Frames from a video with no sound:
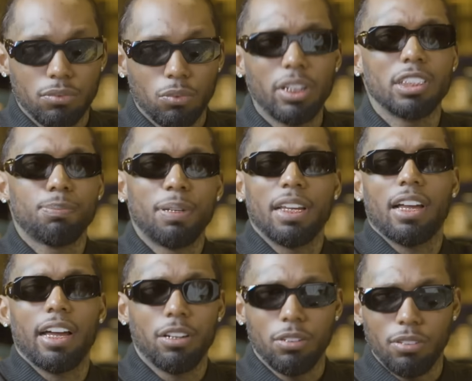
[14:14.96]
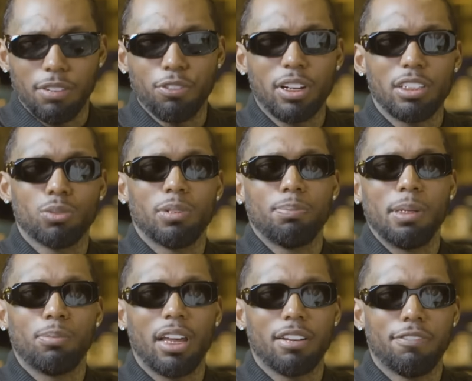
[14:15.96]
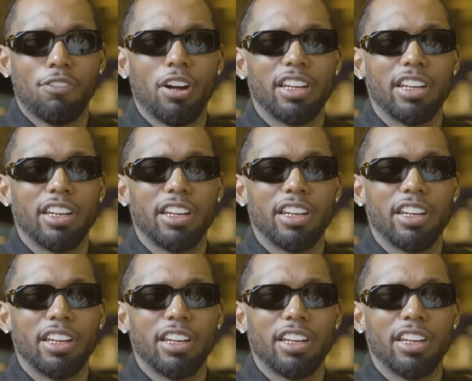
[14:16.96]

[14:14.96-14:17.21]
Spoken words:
What is pink eye though? I thought that was when people like fart